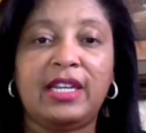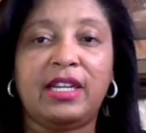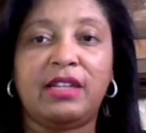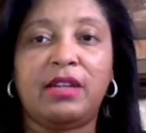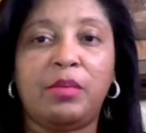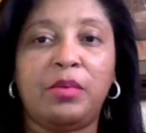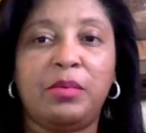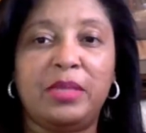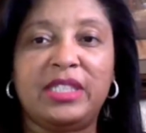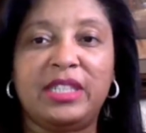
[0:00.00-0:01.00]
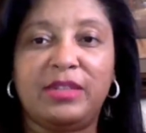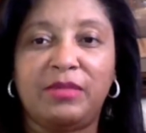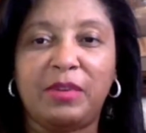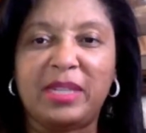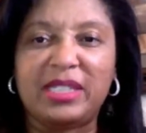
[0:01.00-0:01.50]
I pretty much get them
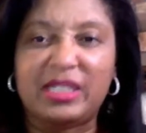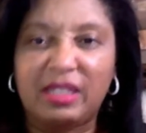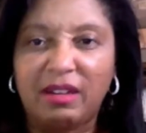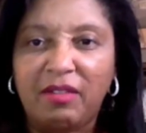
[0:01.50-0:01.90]
from myself.